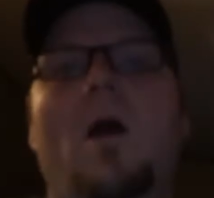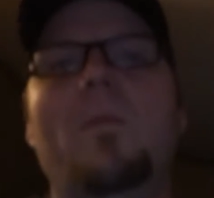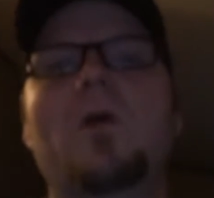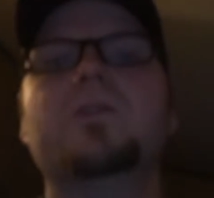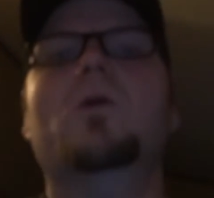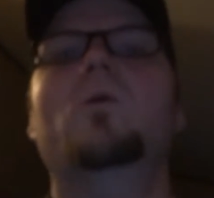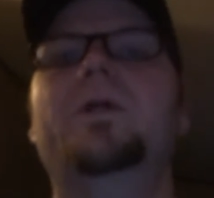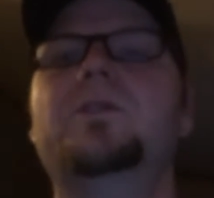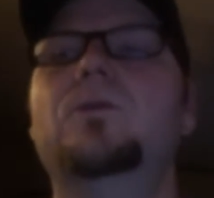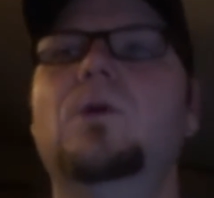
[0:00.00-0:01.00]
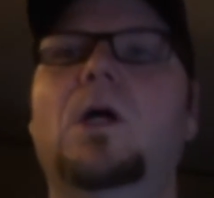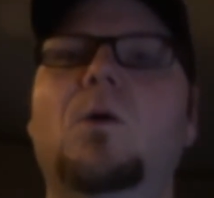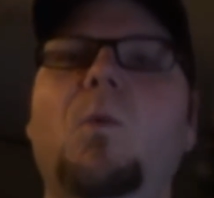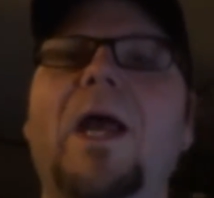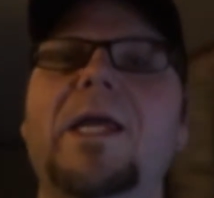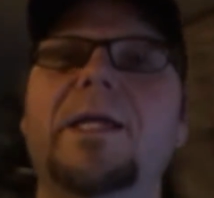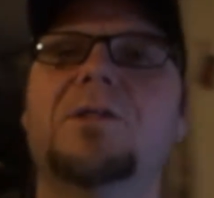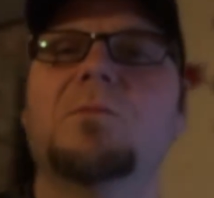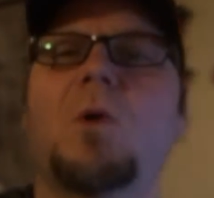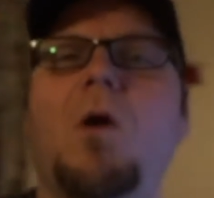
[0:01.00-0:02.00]
I'm also going to uh, weigh in
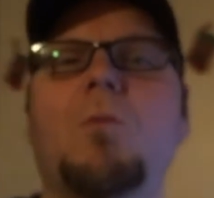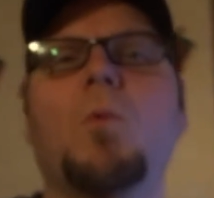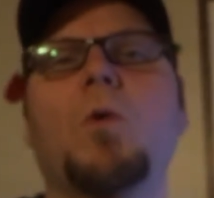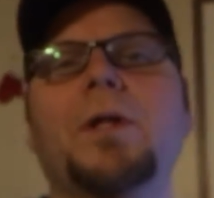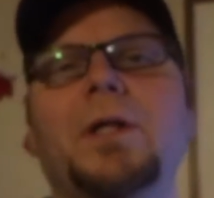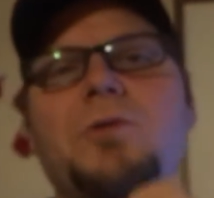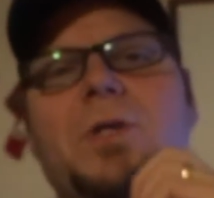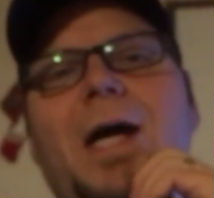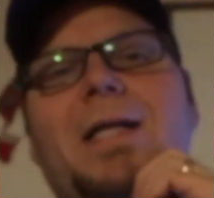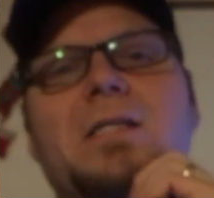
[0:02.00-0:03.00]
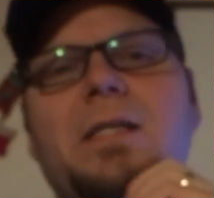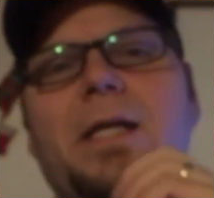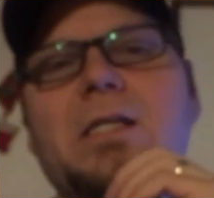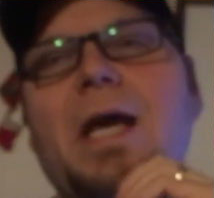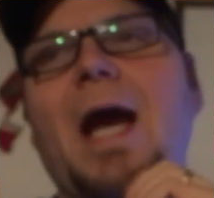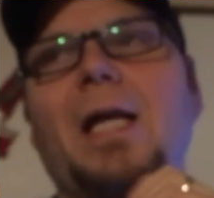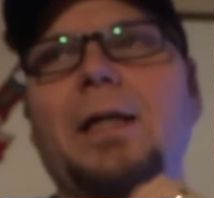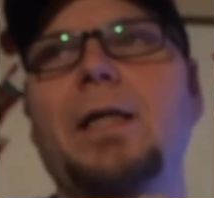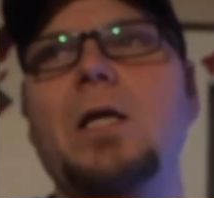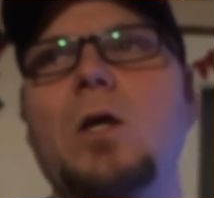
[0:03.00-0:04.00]
tomorrow morning, let you guys see
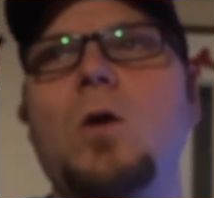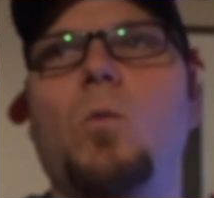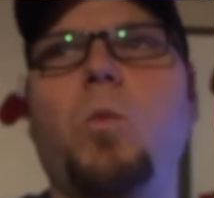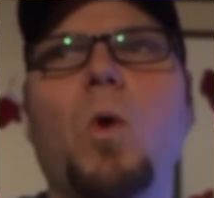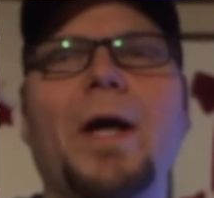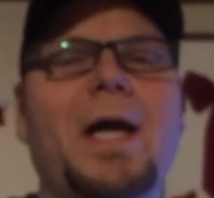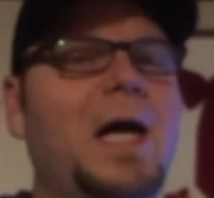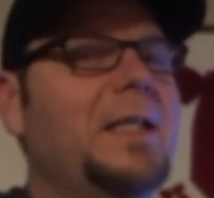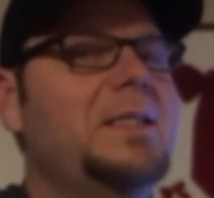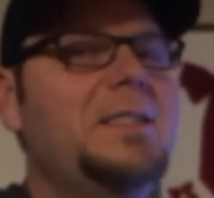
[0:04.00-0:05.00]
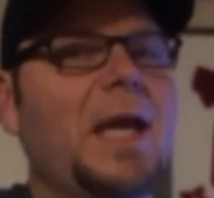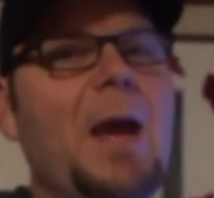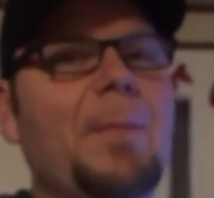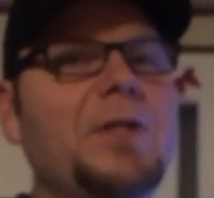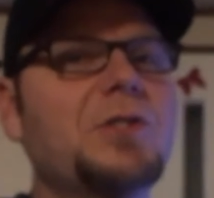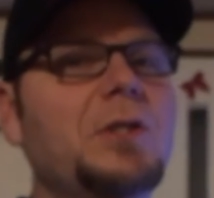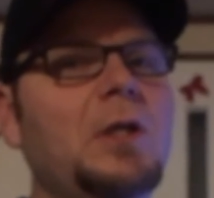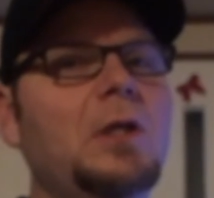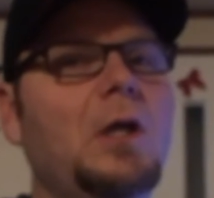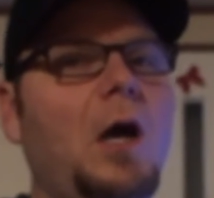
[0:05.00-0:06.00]
exactly what kind of damage
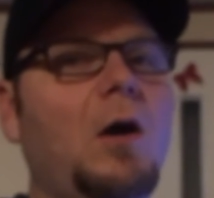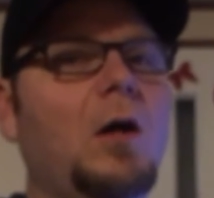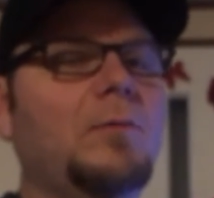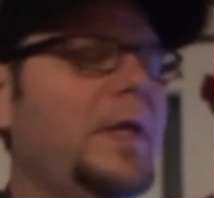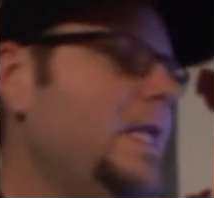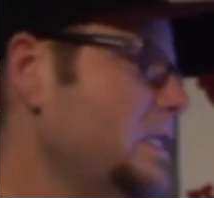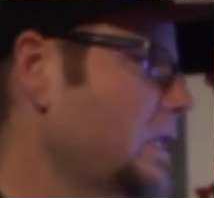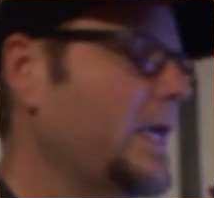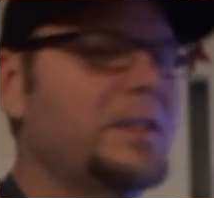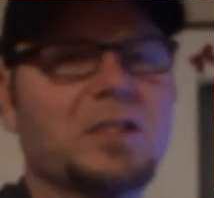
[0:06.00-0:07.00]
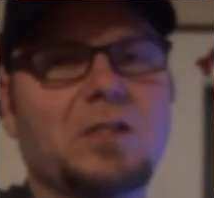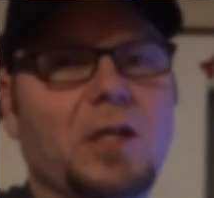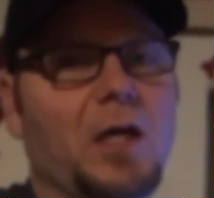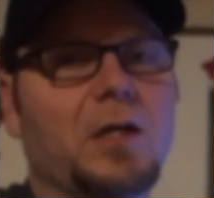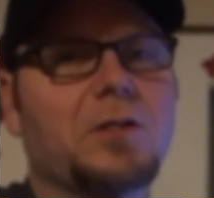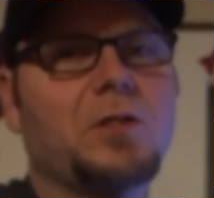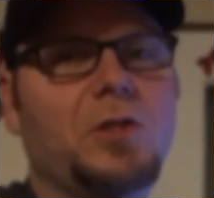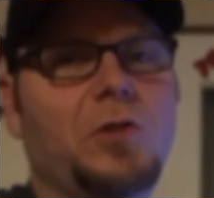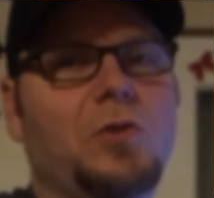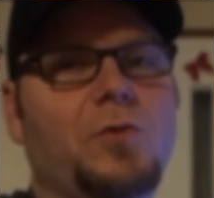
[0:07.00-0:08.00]
uh, eating like this does to
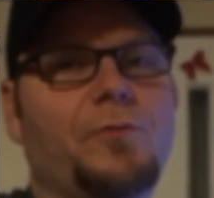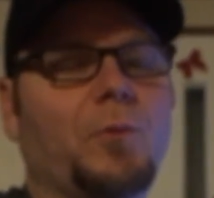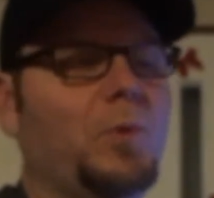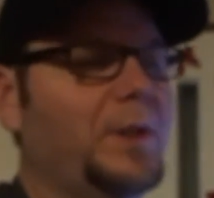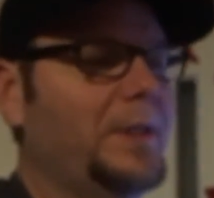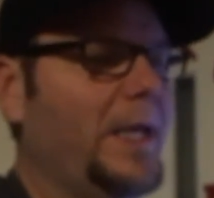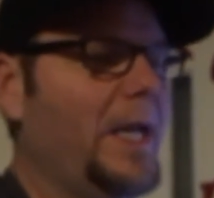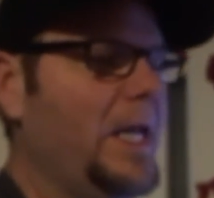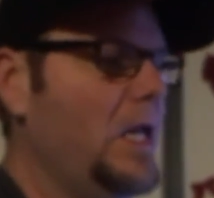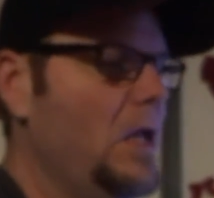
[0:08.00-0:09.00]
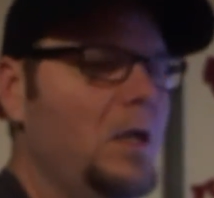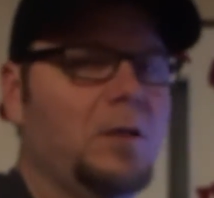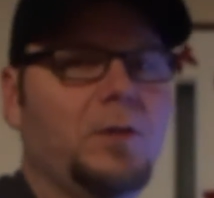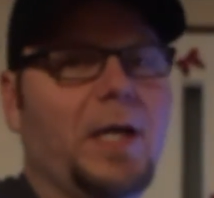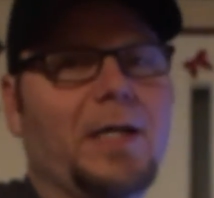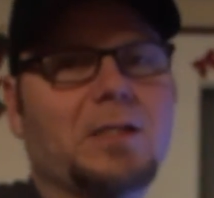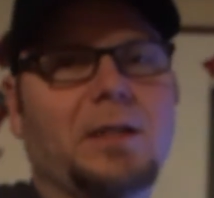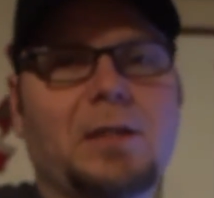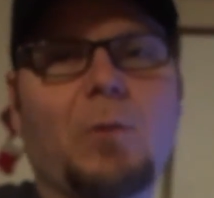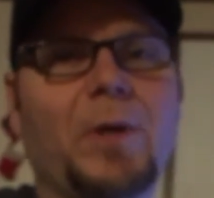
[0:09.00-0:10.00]
you for one day. You guys
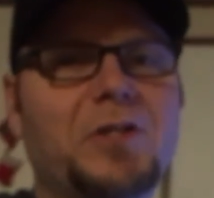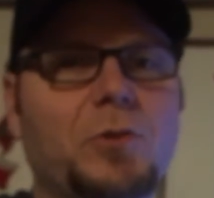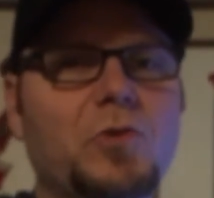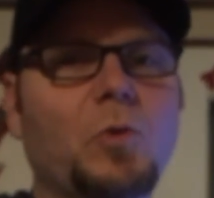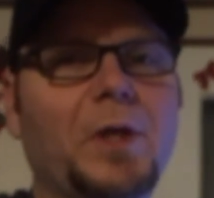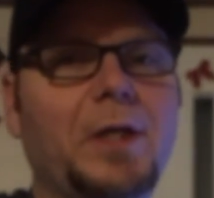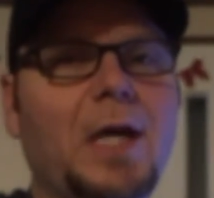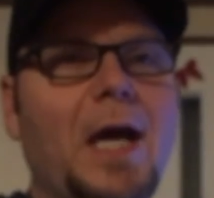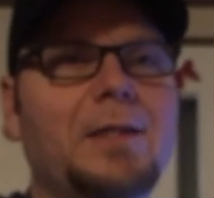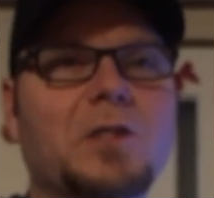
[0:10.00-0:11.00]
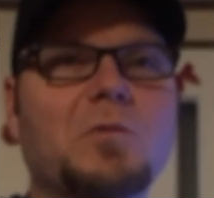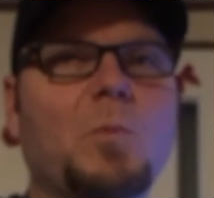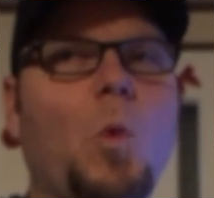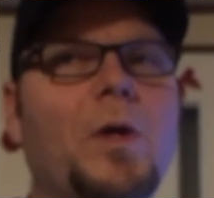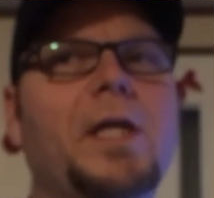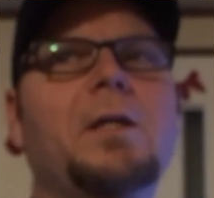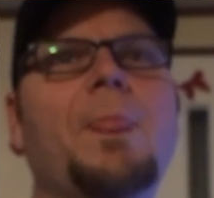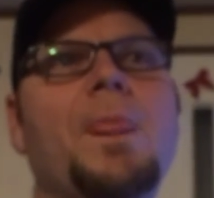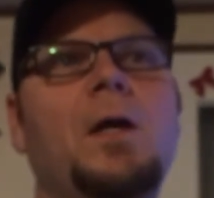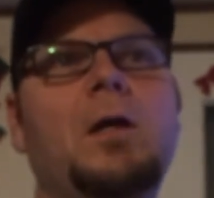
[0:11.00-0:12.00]
seen that I weigh 229 this morning.
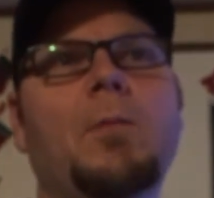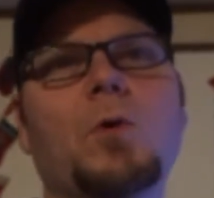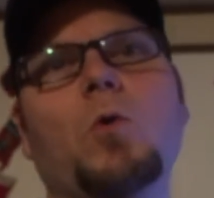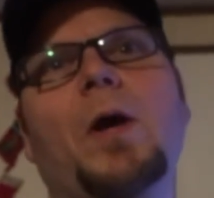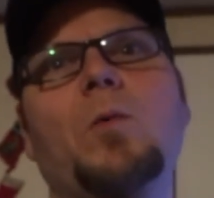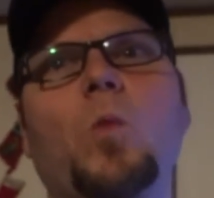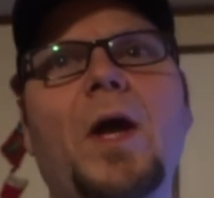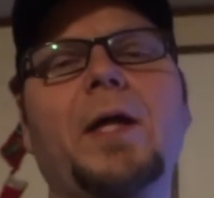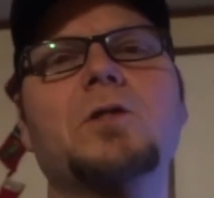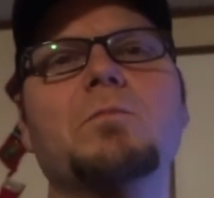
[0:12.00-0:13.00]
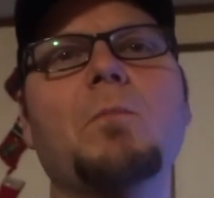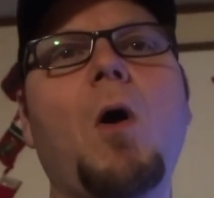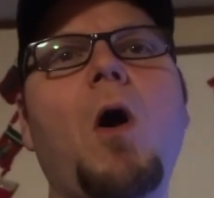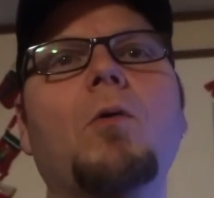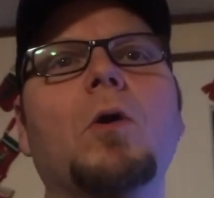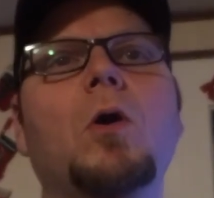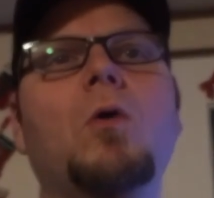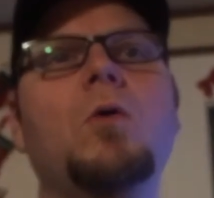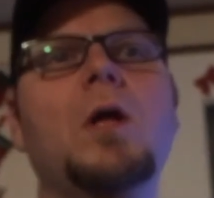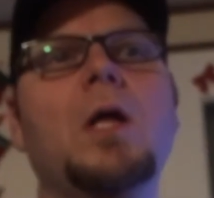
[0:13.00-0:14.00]
I'm gonna go ahead and weigh in
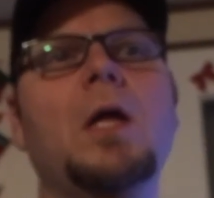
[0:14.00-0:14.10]
tomorrow